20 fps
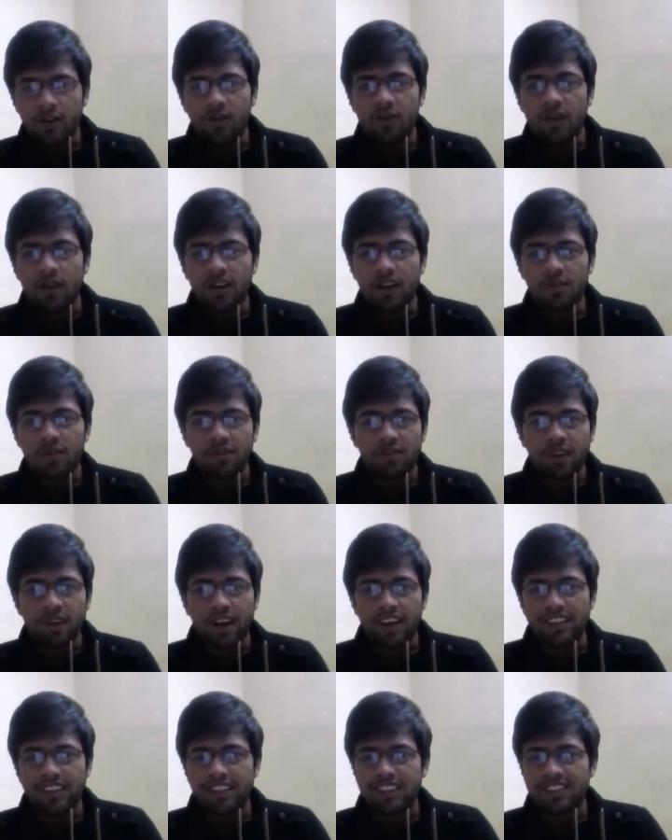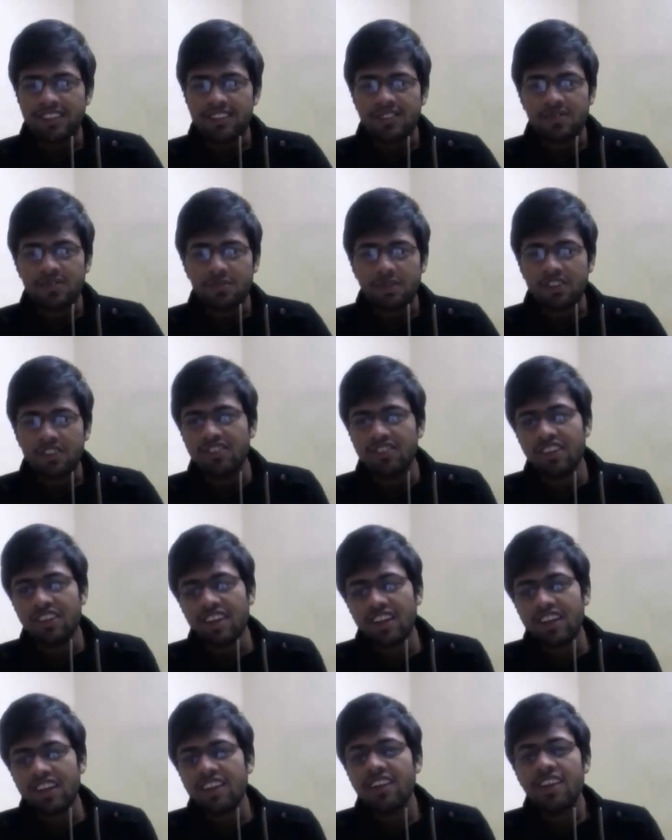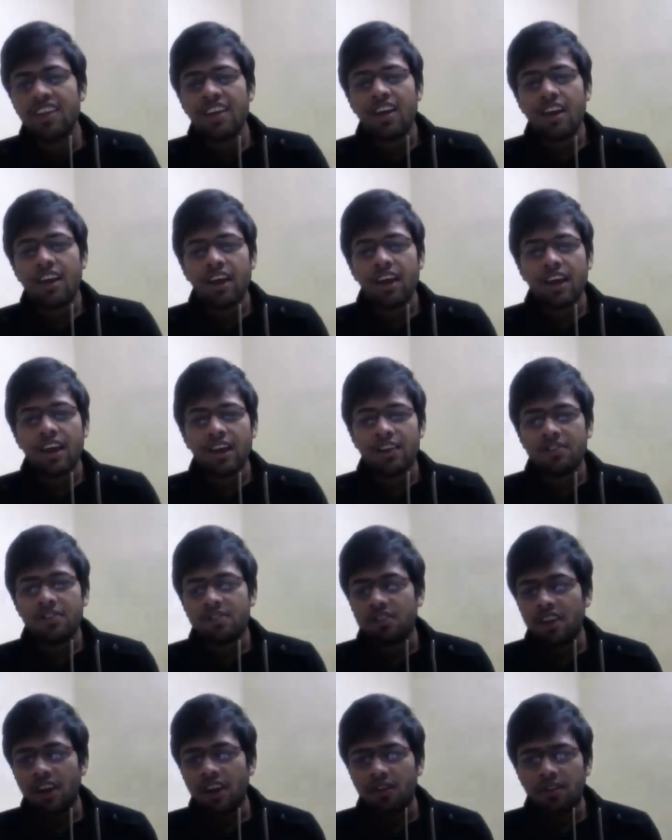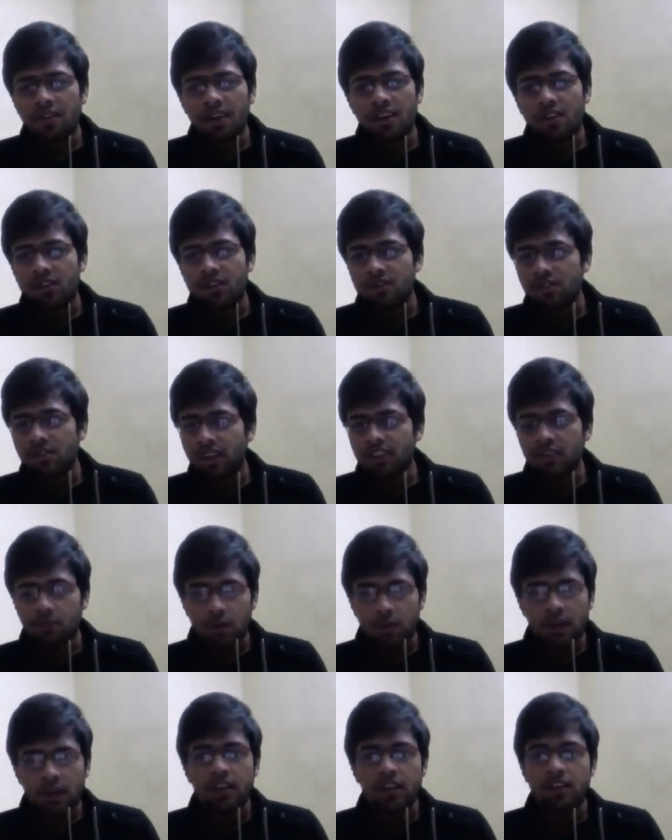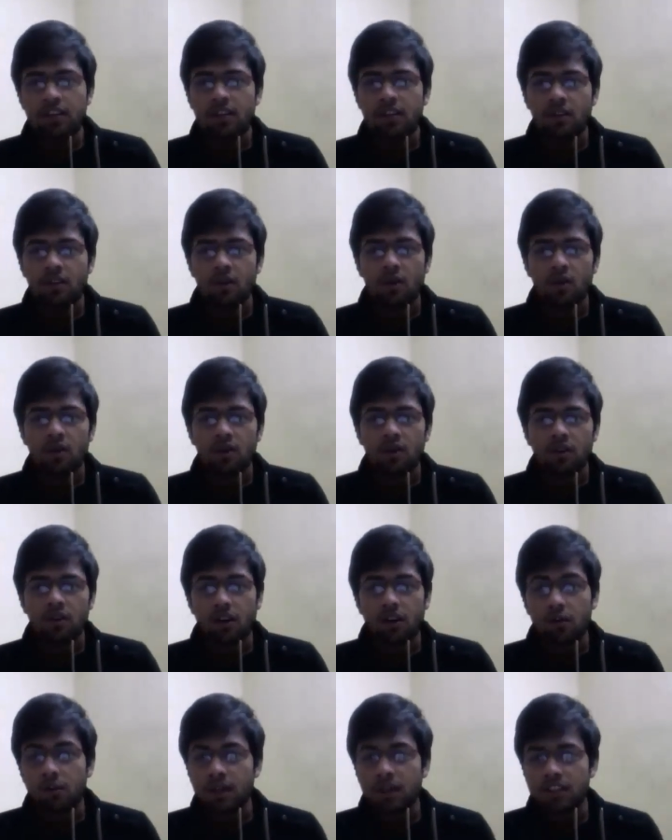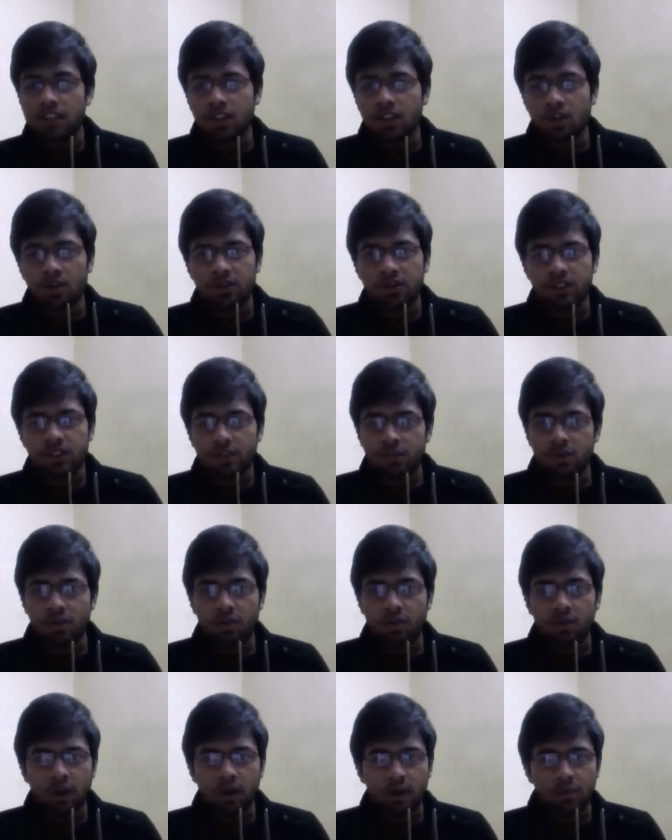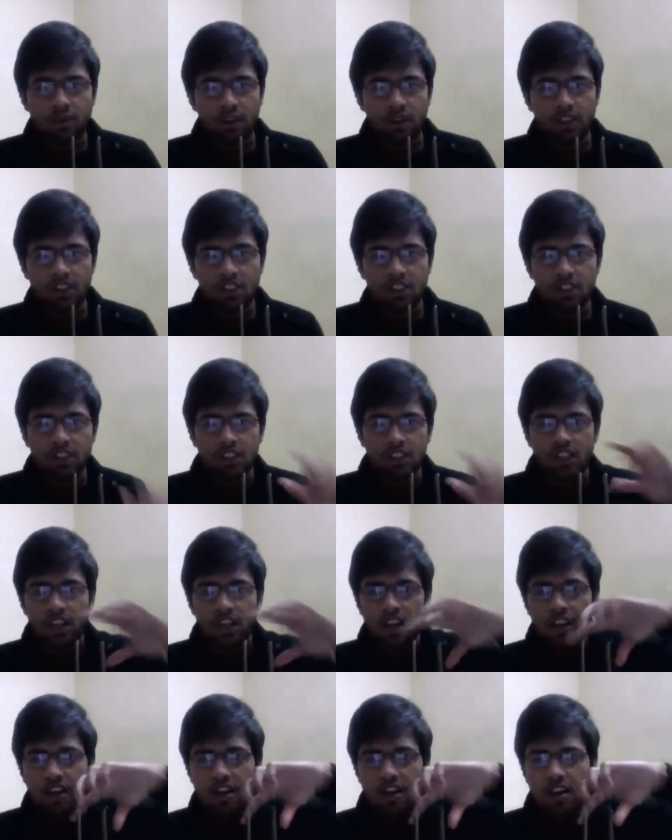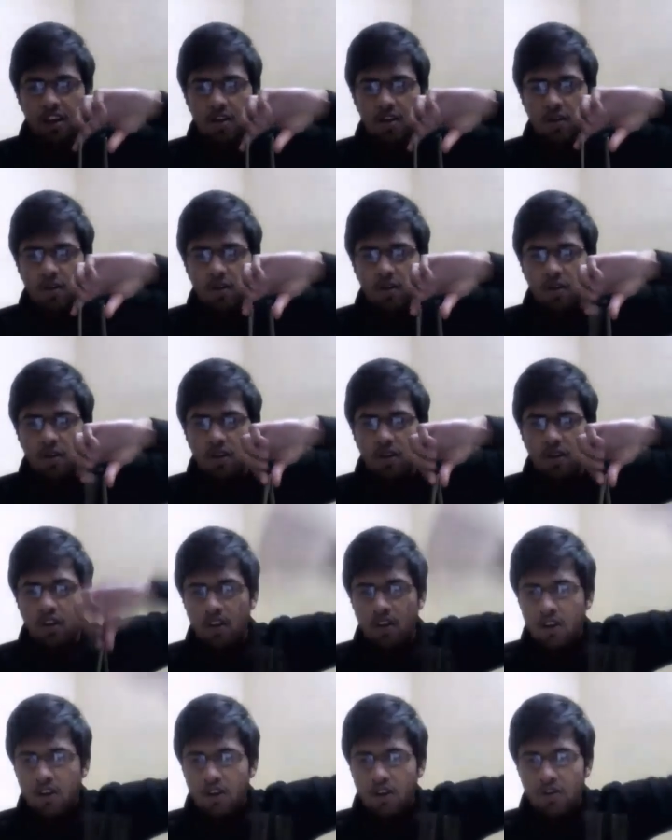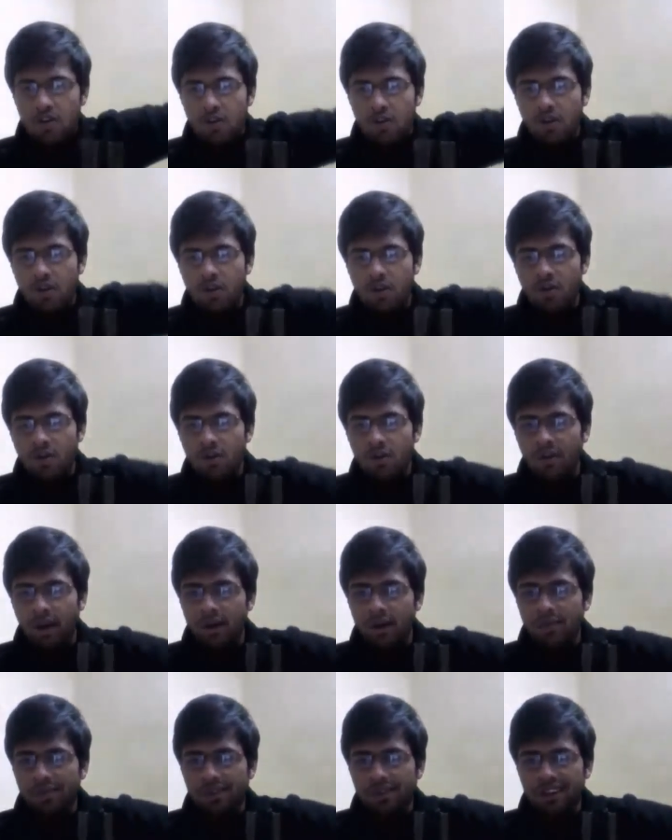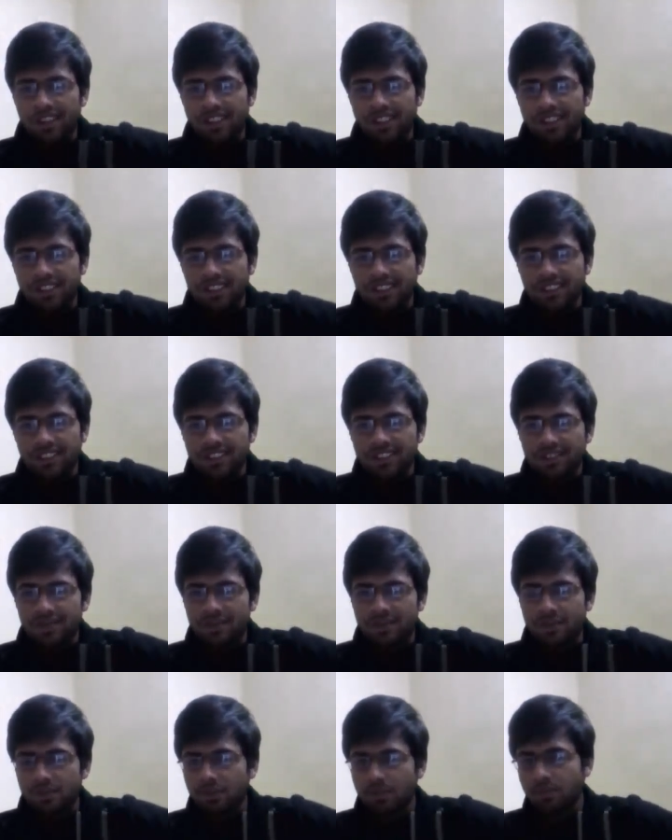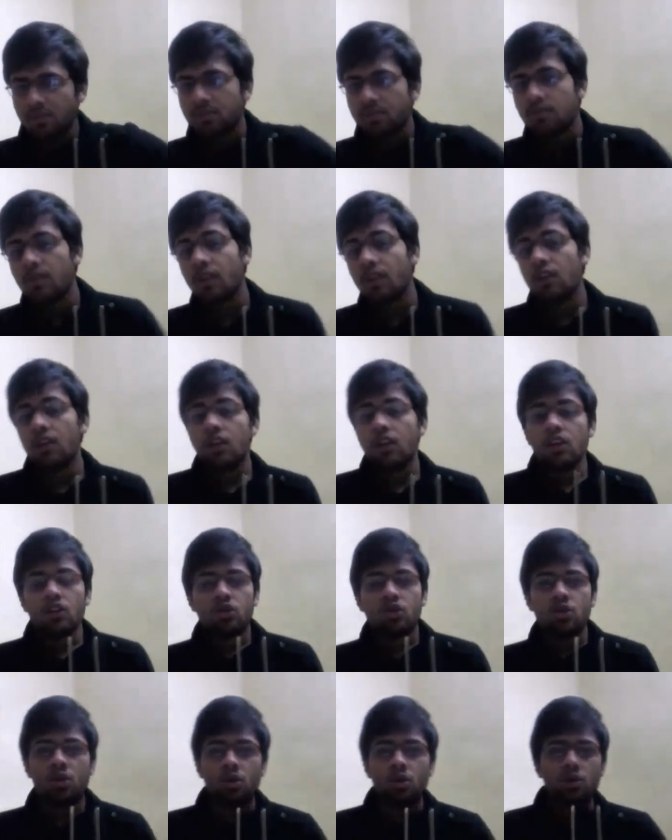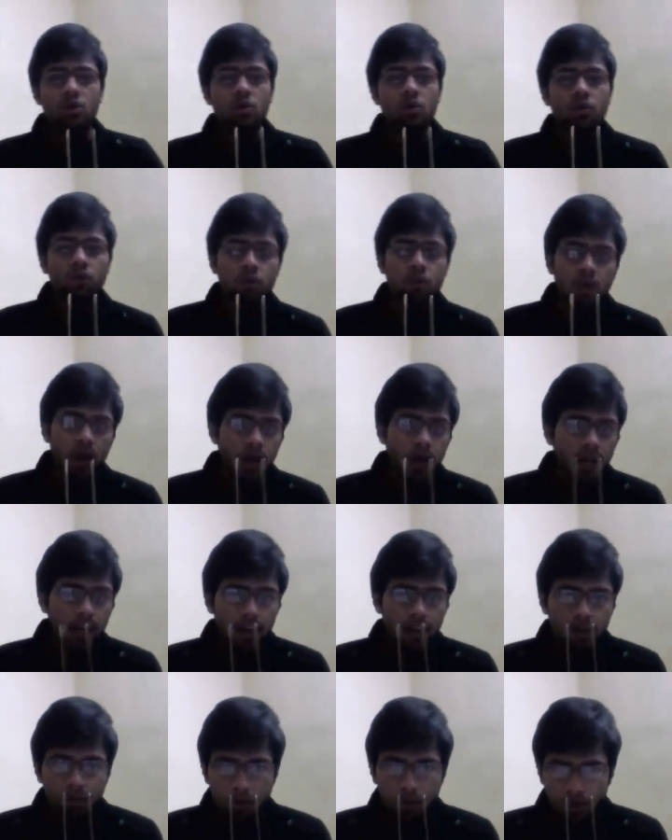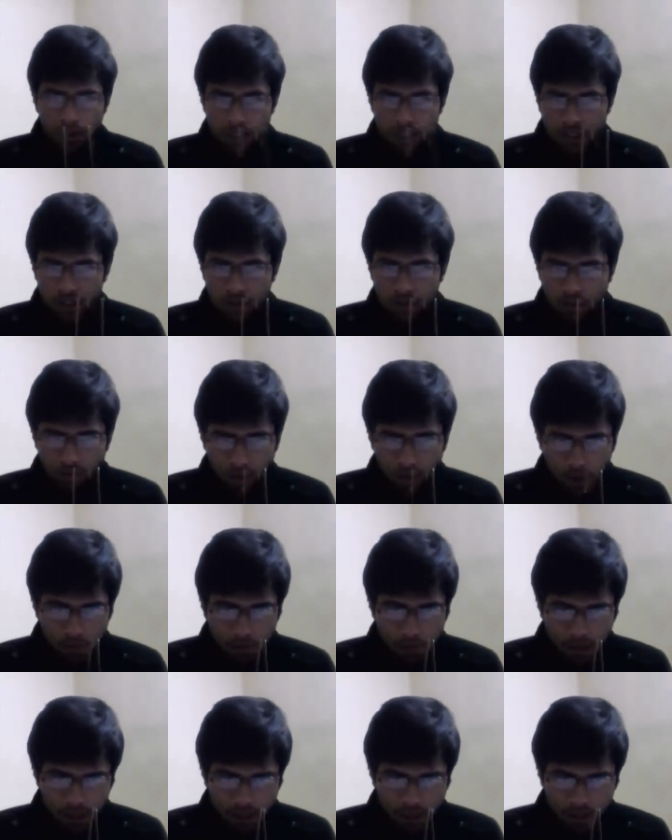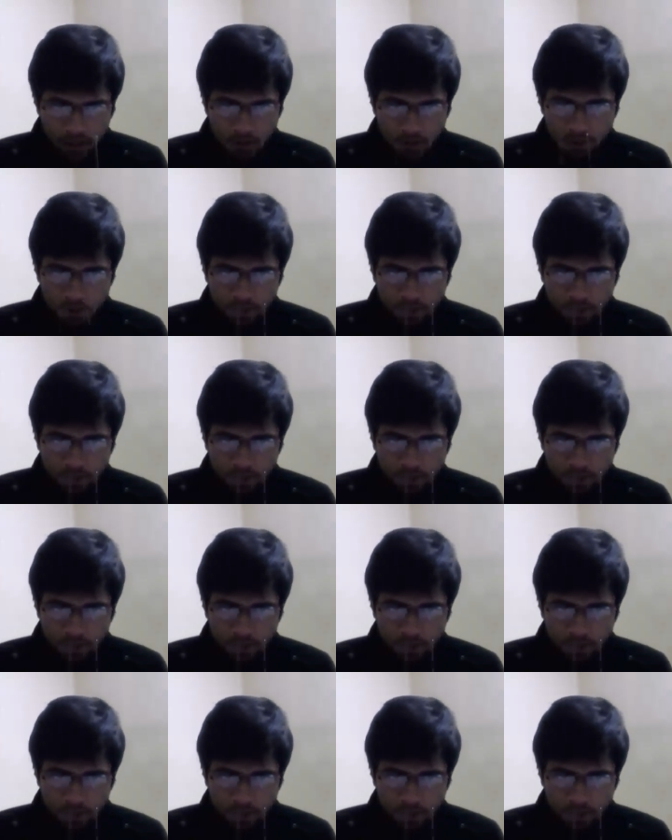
welcome friend this is PJ and today we're going to explain uh, basic concept of vibration you know vibration so why a body vibrate